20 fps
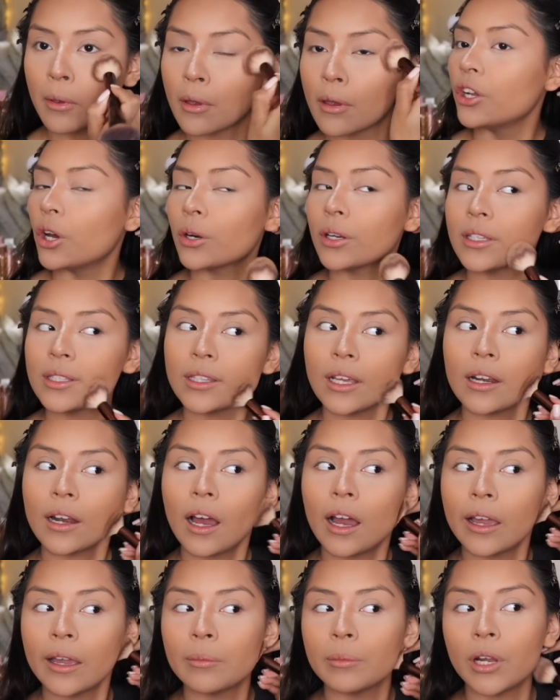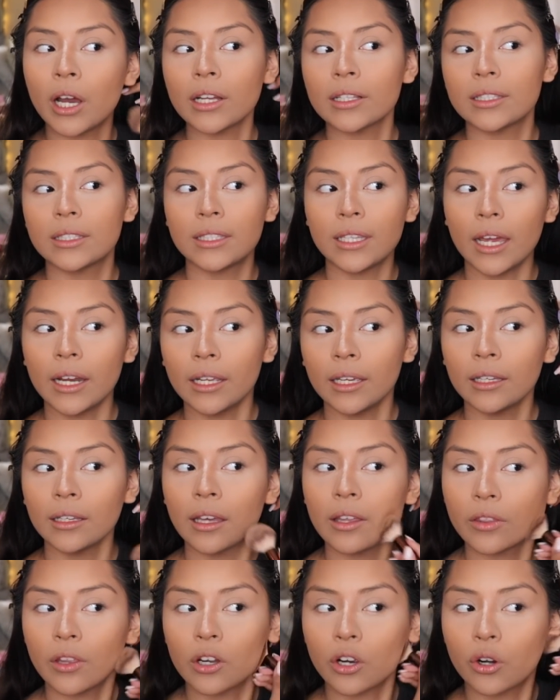Notice that I am not setting
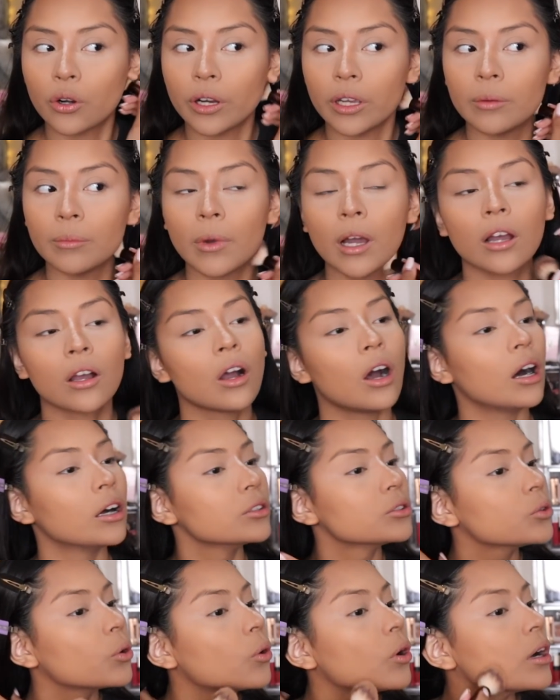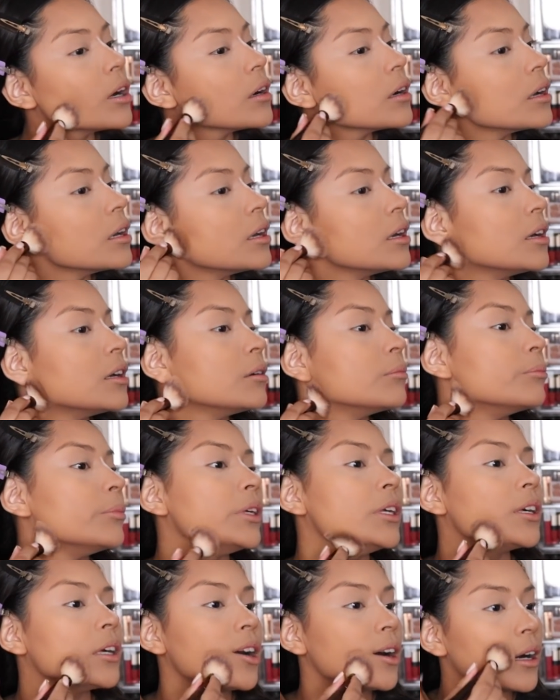the cream contour
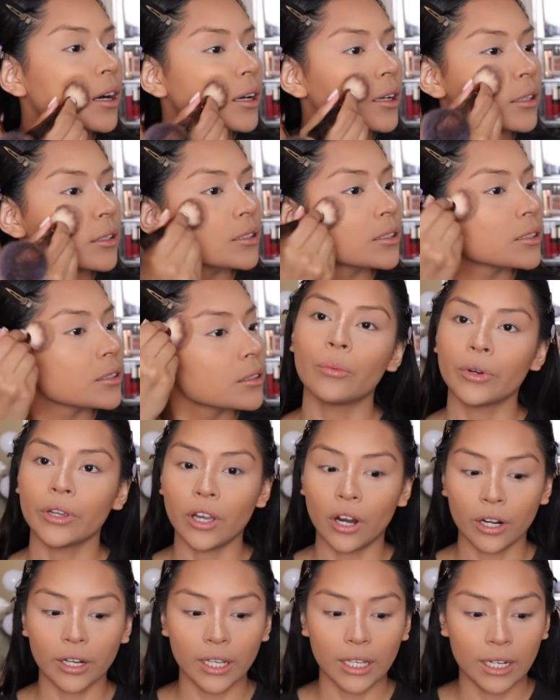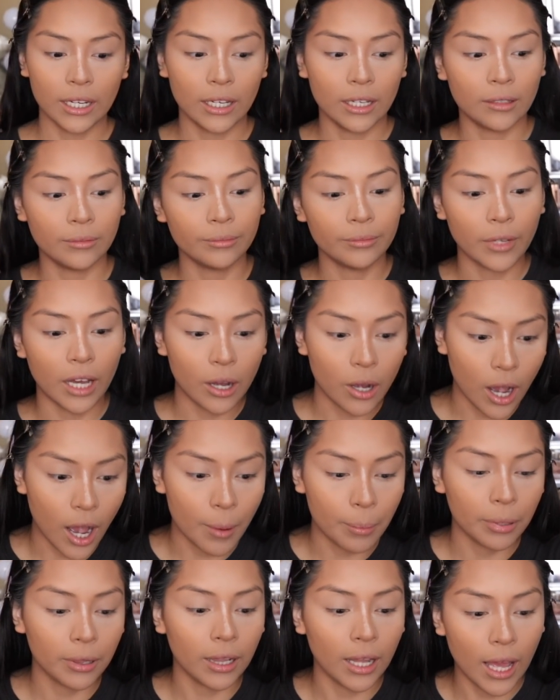because we are gonna
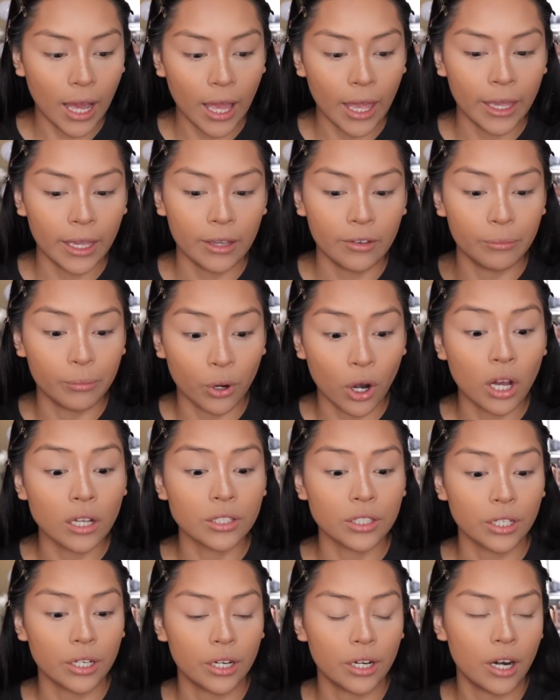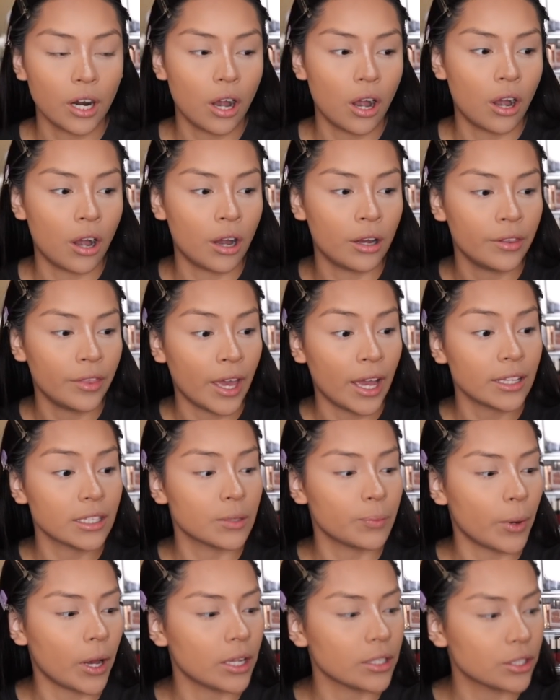apply bronzer on that
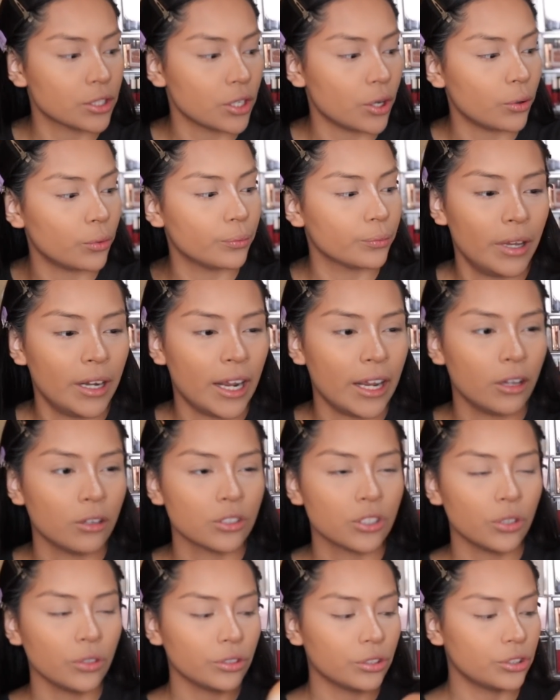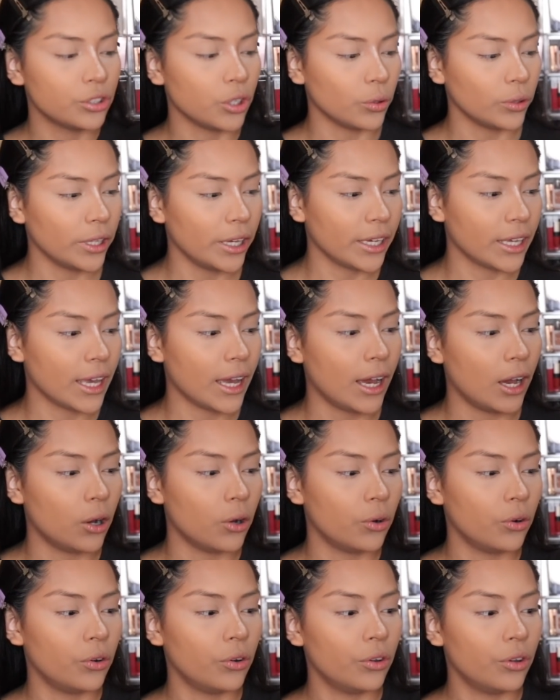spot. So, and I also don't like
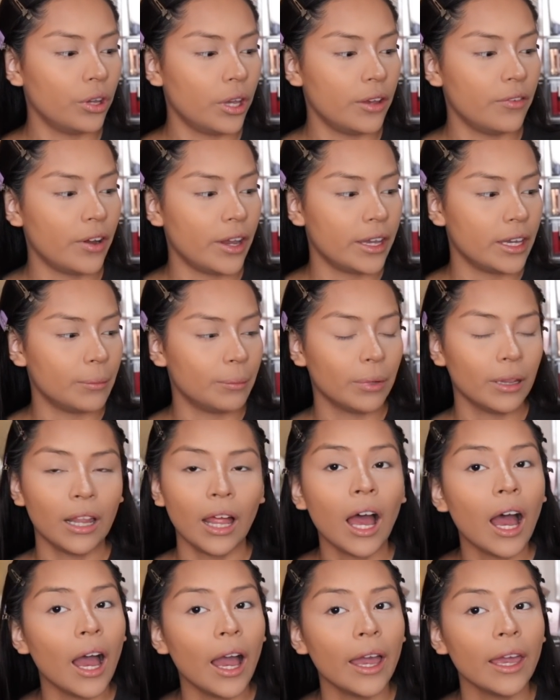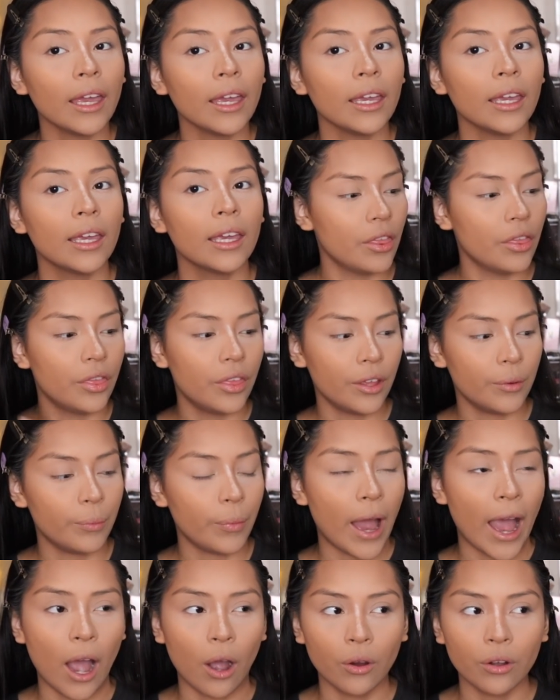how if I apply the
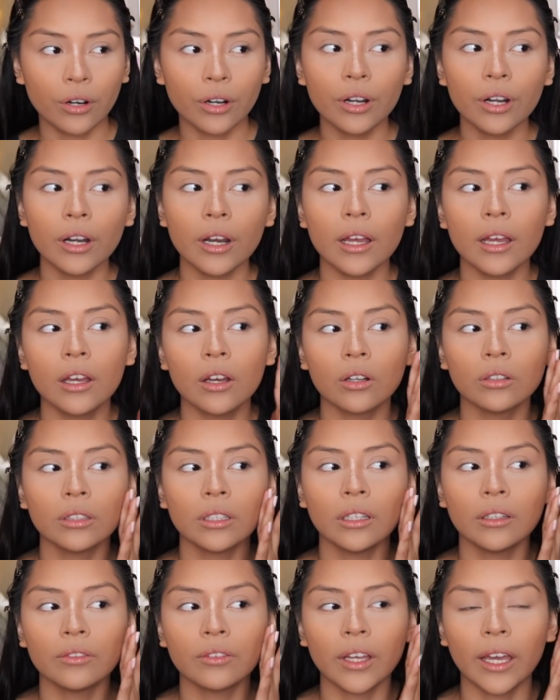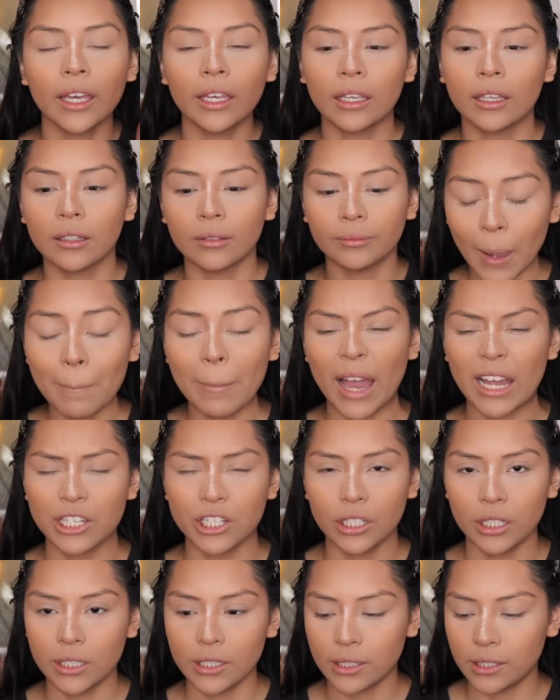powder, it'll leave like
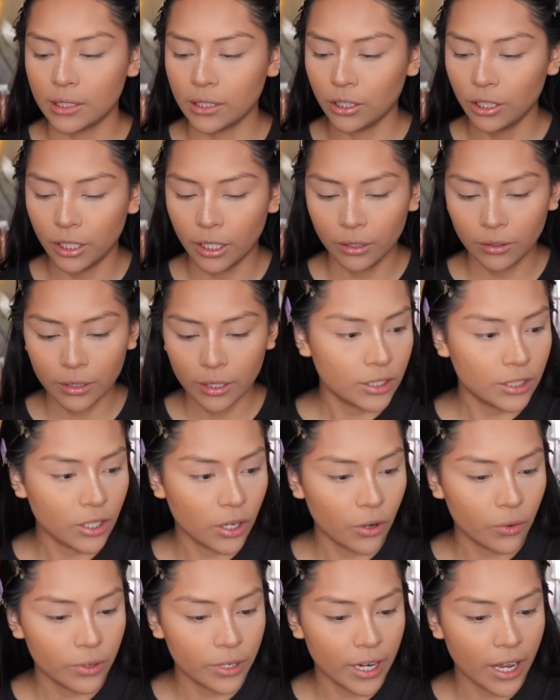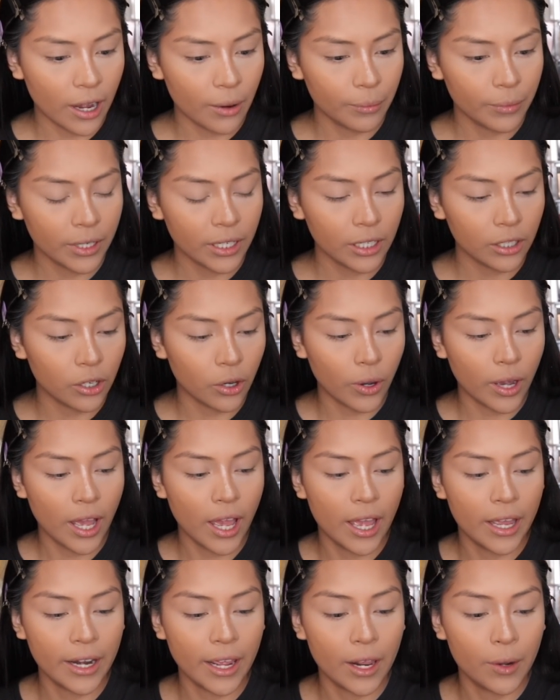patchiness, you know? So now I'm gonna go
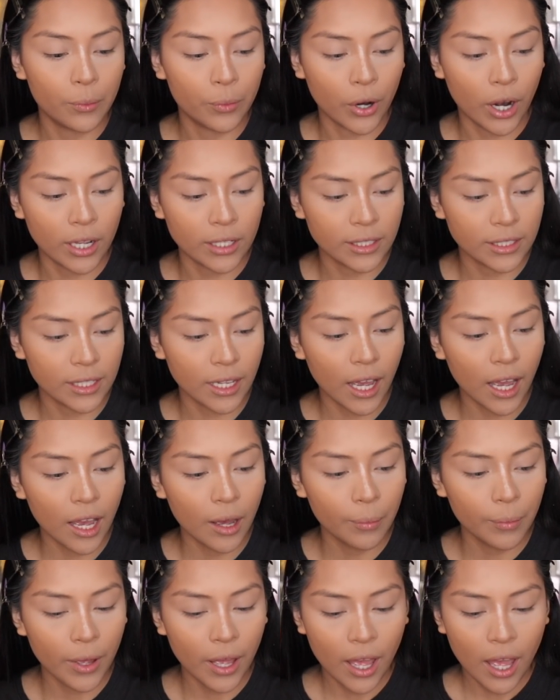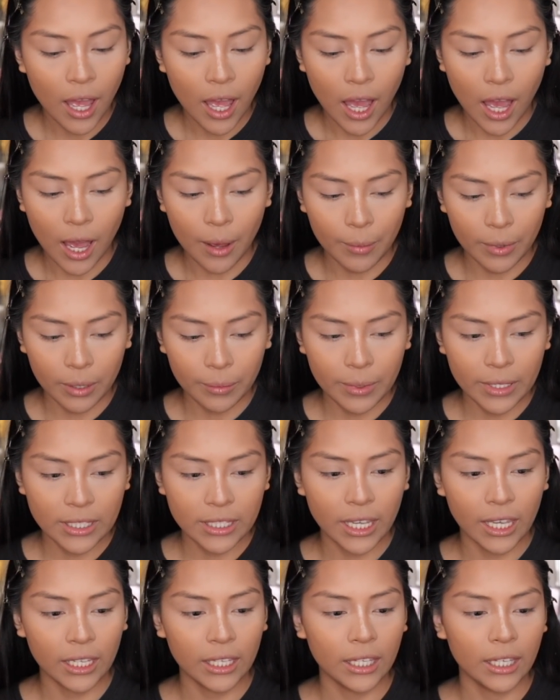ahead and bronze up. I'm gonna be
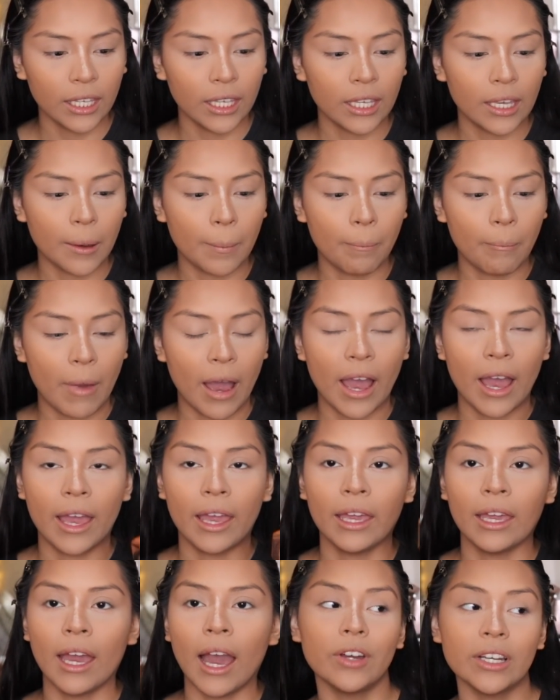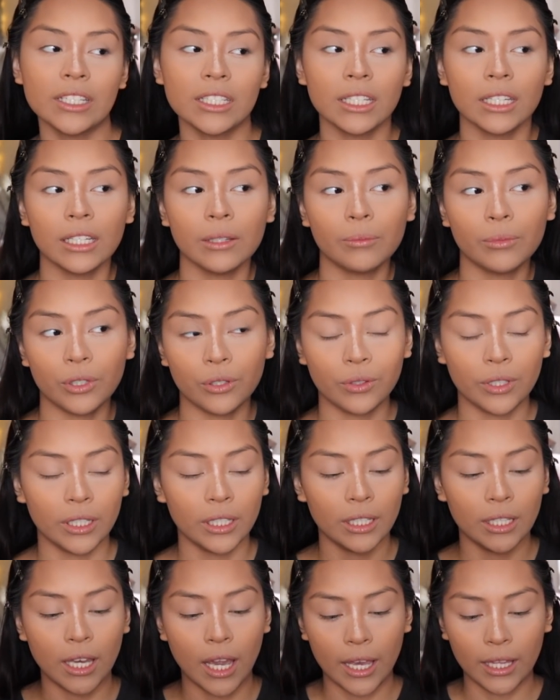taking my Fenty
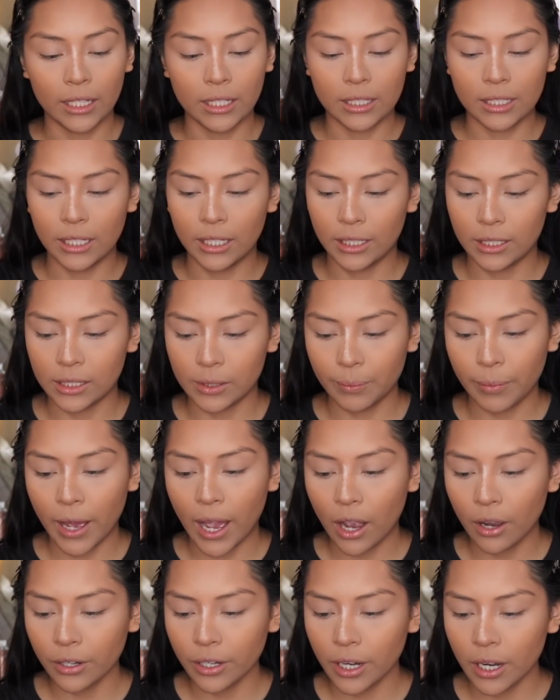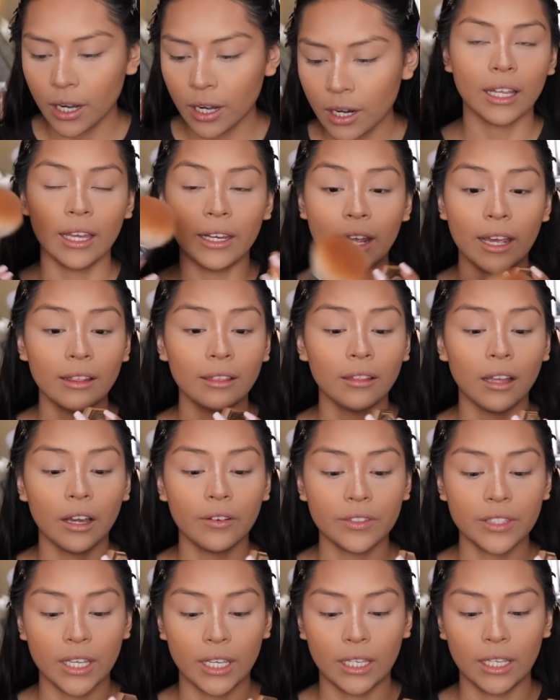Beauty Island Tints powder, and I
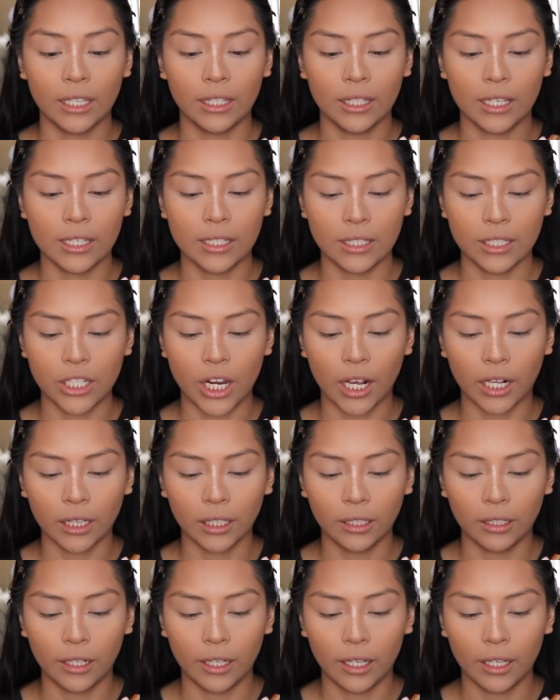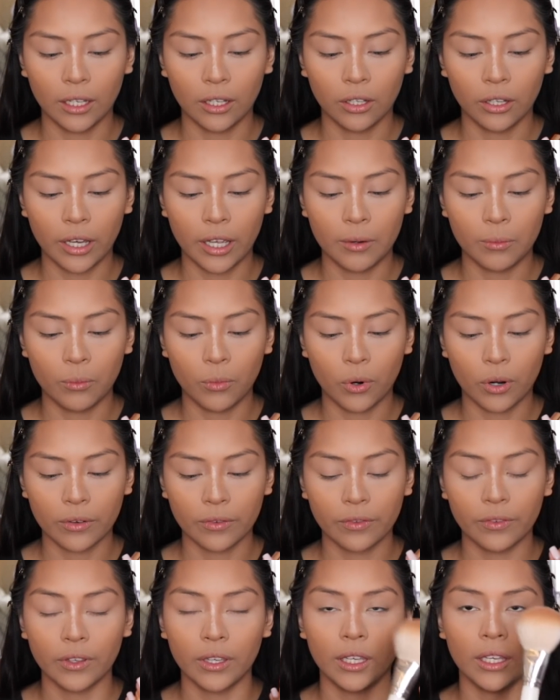love taking this Jaclyn Hill and
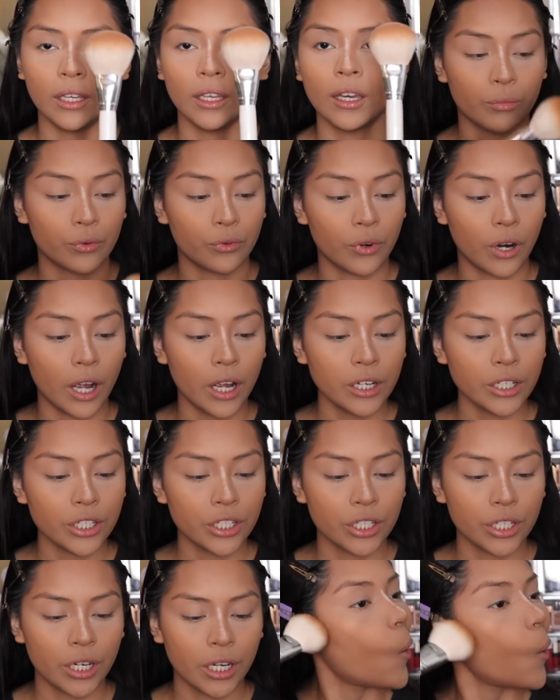Morphe brush.